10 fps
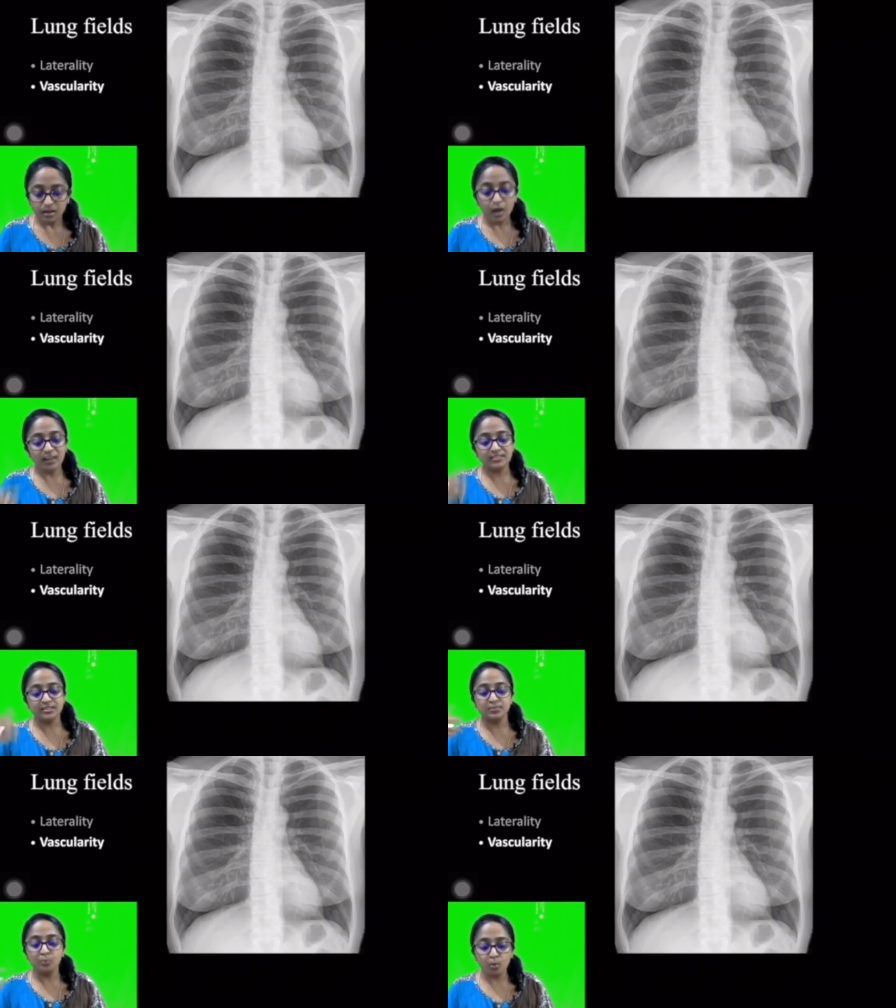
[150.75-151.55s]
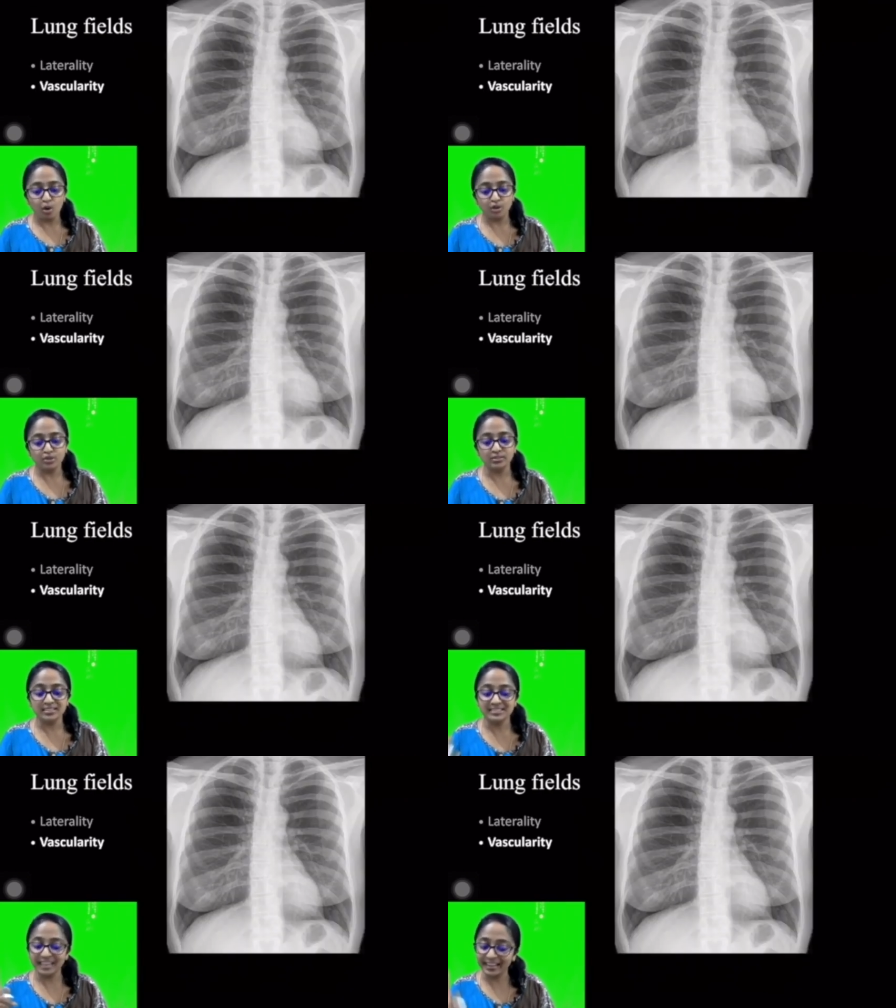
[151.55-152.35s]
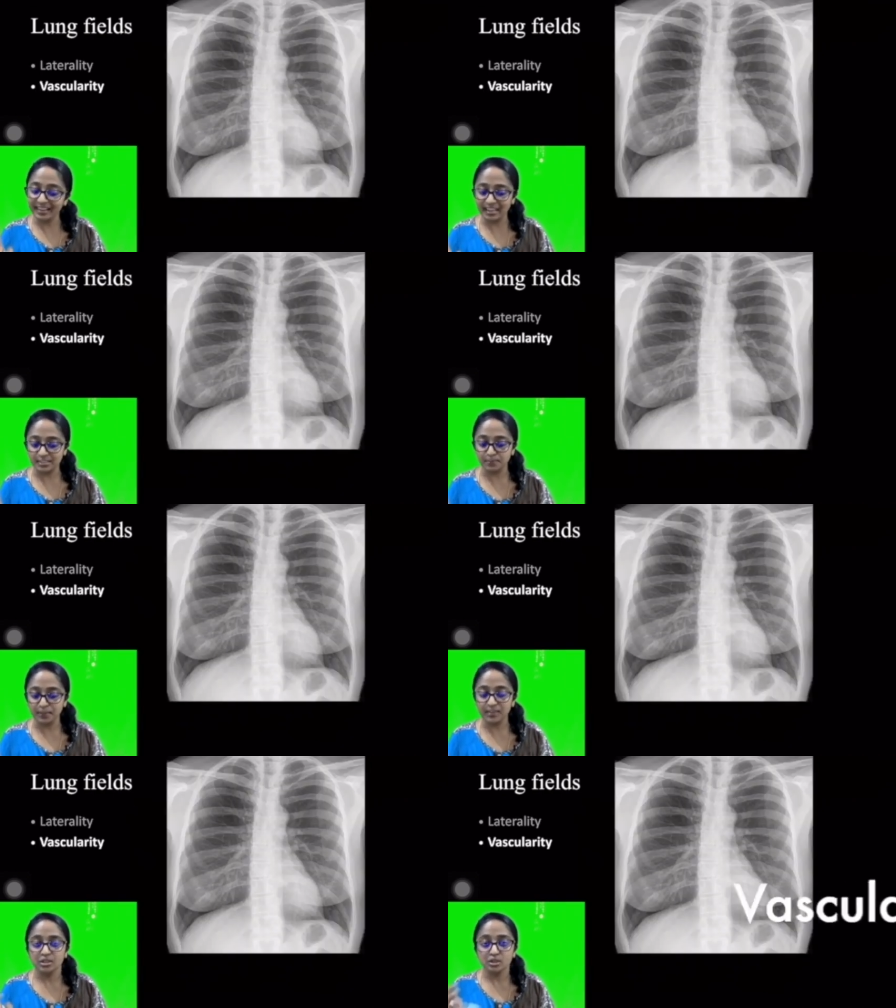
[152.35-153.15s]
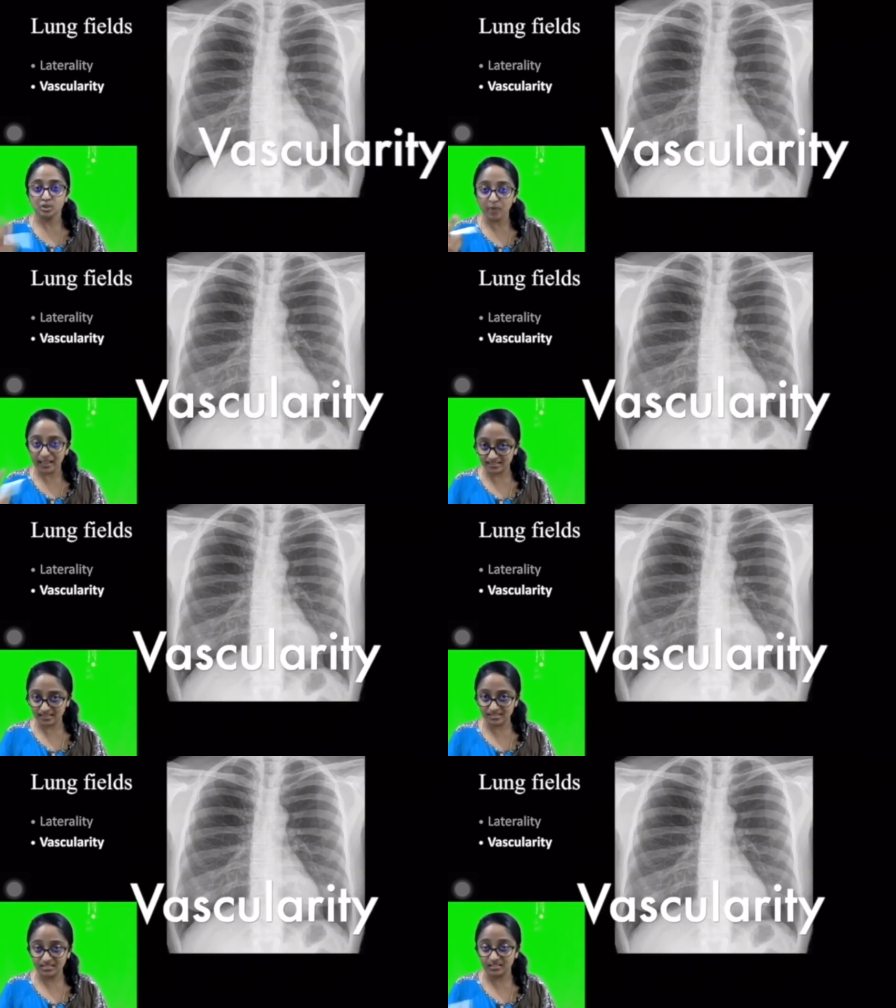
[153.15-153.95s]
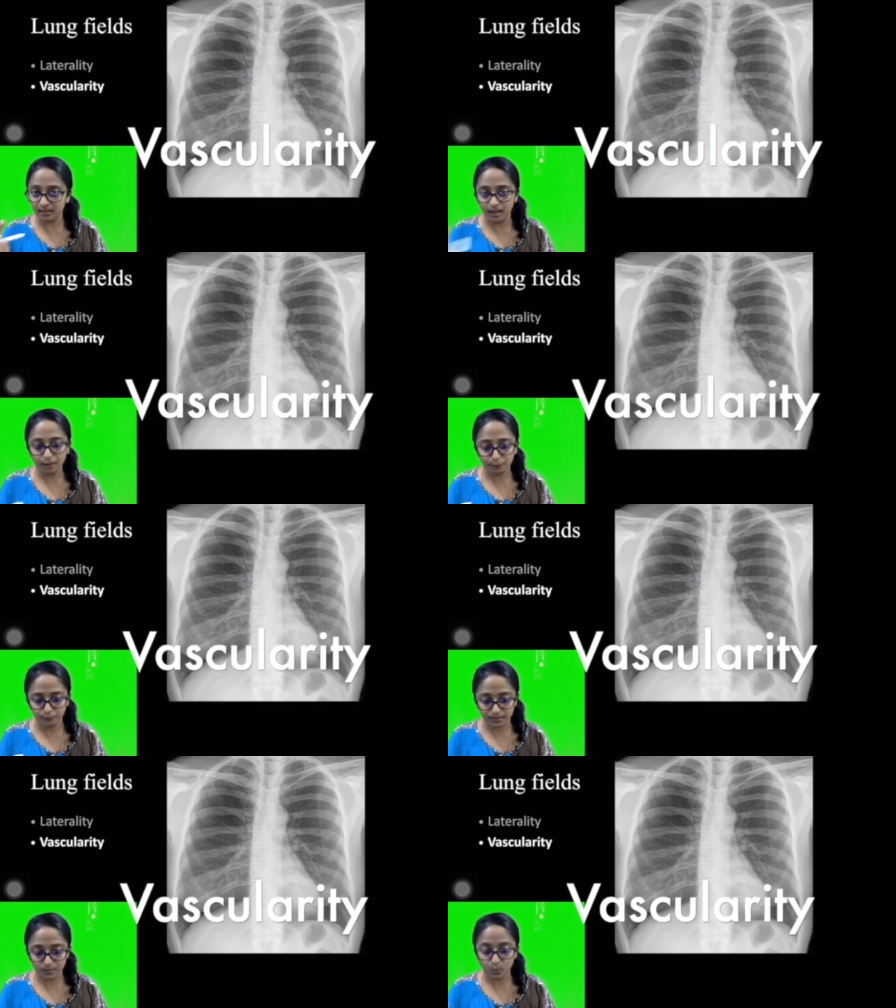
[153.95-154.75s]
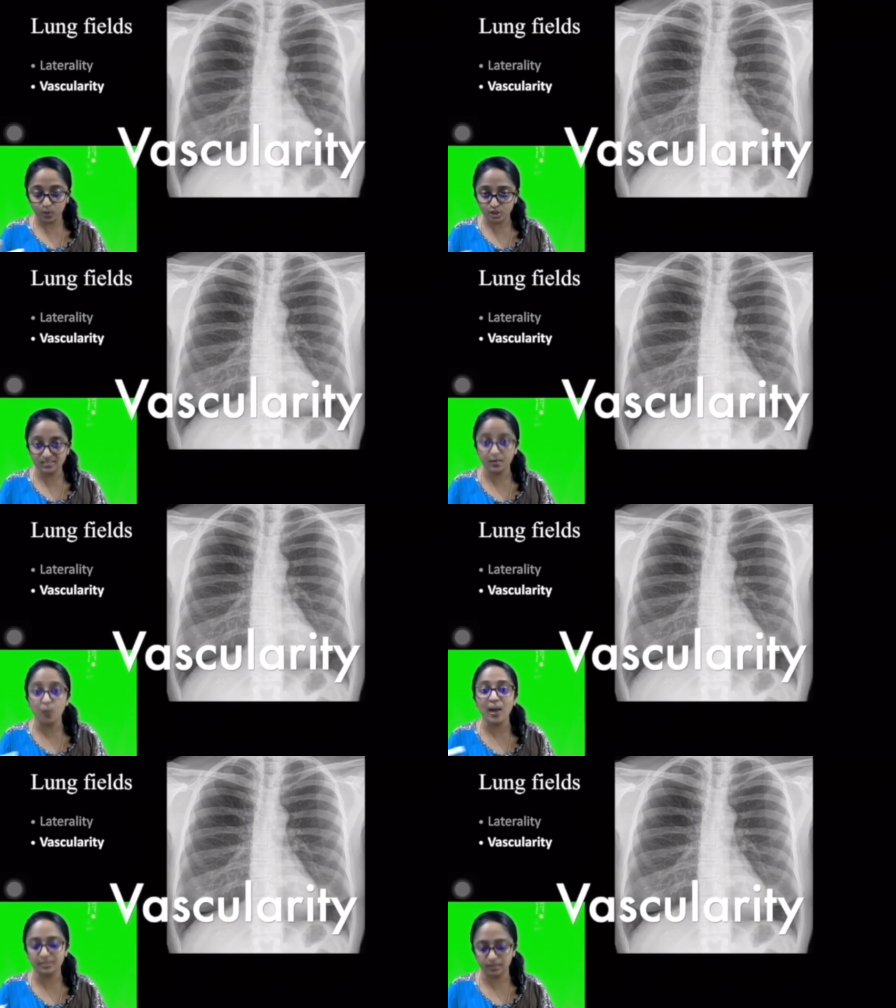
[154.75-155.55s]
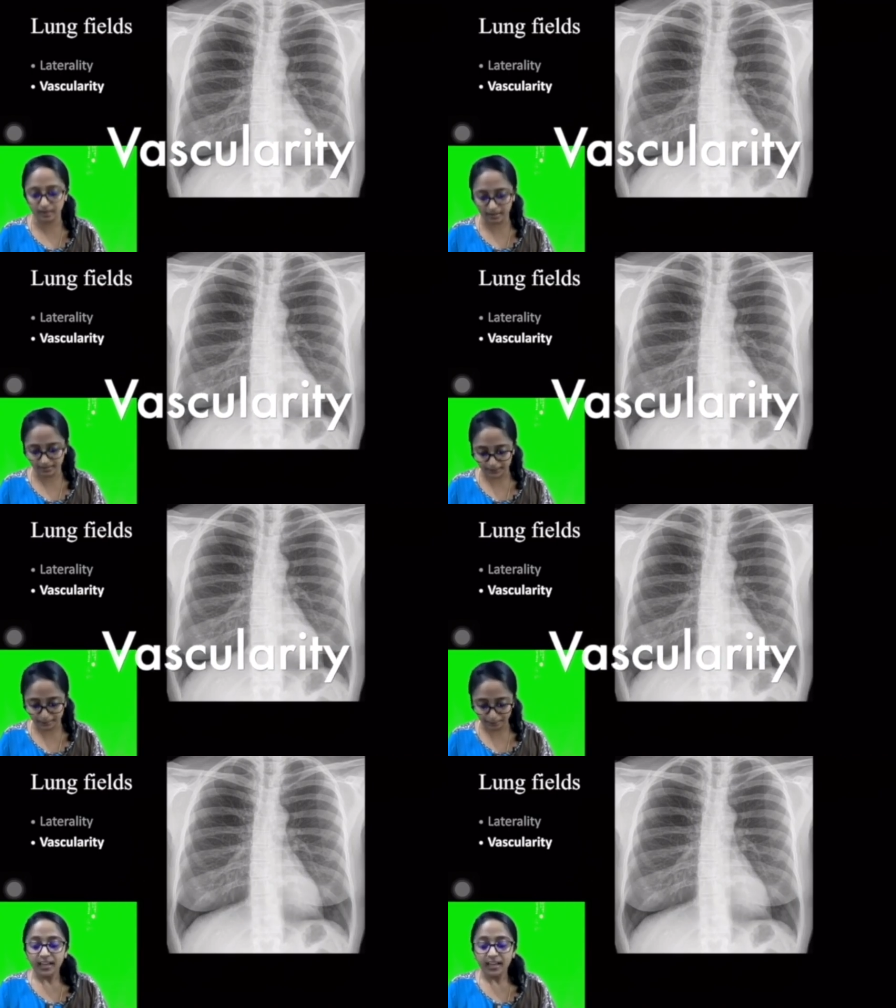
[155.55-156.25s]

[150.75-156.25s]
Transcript: Now let's move on to the second aspect to assess in the lung field which is the vascularity.